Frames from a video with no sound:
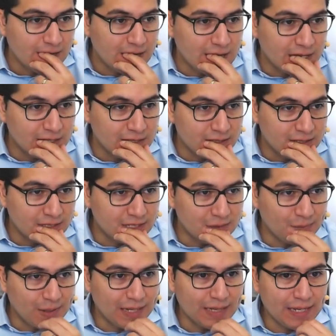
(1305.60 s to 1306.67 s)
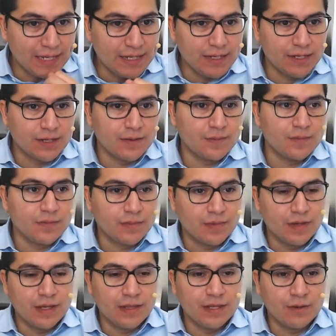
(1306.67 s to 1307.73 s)
So this is palladium,
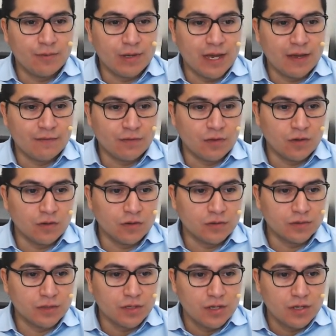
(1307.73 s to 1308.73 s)
and then we have gold.